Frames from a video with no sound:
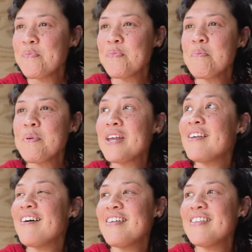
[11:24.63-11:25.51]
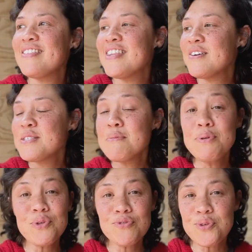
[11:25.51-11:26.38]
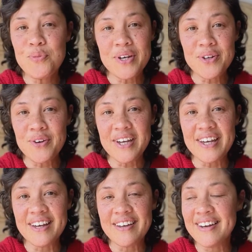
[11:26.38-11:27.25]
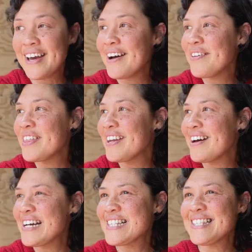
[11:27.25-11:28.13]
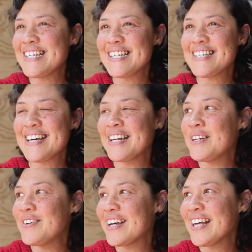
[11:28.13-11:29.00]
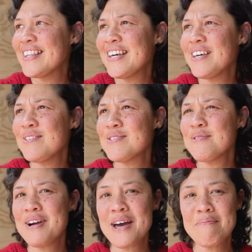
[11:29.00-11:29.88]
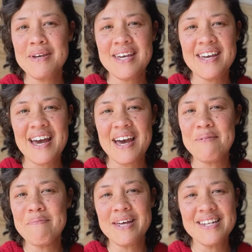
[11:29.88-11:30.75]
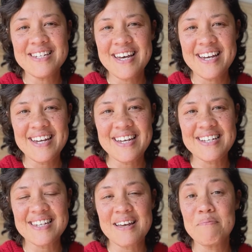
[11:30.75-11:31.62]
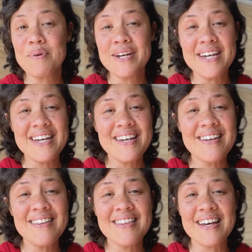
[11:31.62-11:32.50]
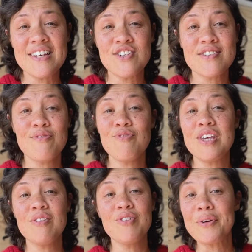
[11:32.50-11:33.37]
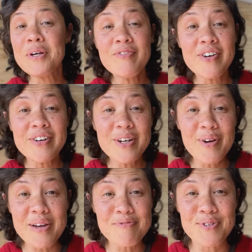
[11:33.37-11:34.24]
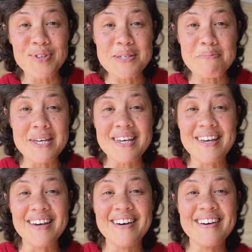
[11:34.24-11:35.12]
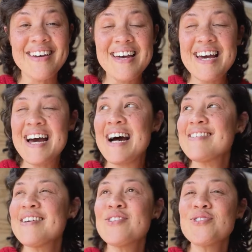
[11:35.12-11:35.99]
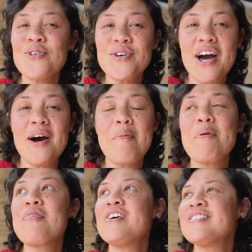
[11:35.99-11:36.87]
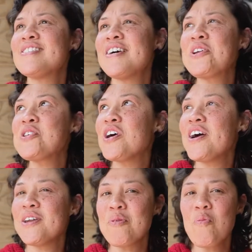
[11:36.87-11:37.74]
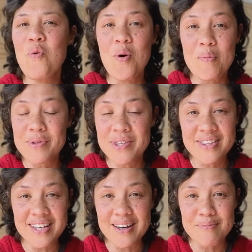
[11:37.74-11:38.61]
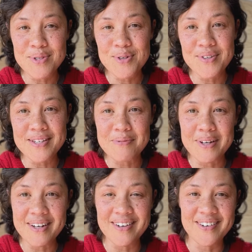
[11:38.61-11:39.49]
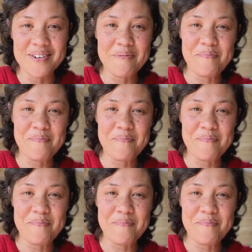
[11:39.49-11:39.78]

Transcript: But there is a beautiful window here now that I sit and look at the hills around me and meditate and breathe and just feel very, very grateful to be here as I soak up the sunshine and warmth that comes through this window.